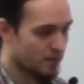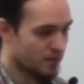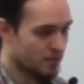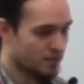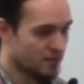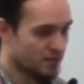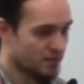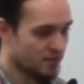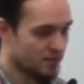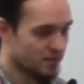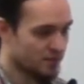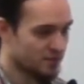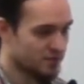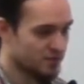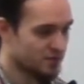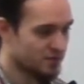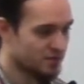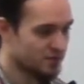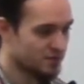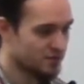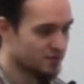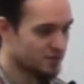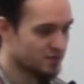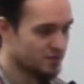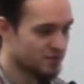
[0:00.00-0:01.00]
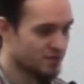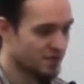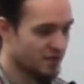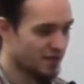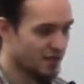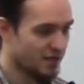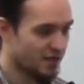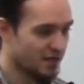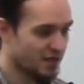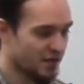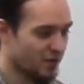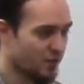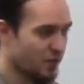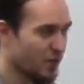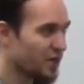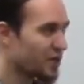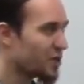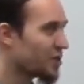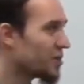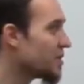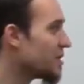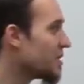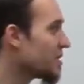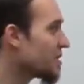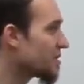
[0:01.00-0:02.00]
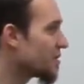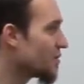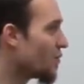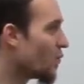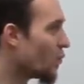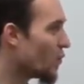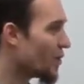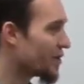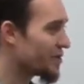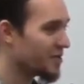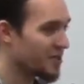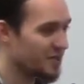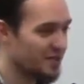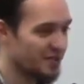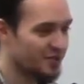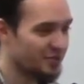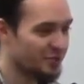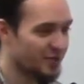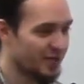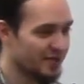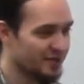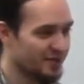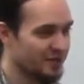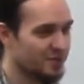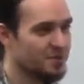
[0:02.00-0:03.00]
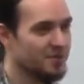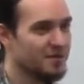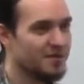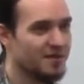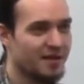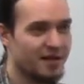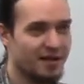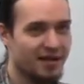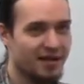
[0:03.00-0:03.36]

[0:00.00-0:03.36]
The question is, what is a triangle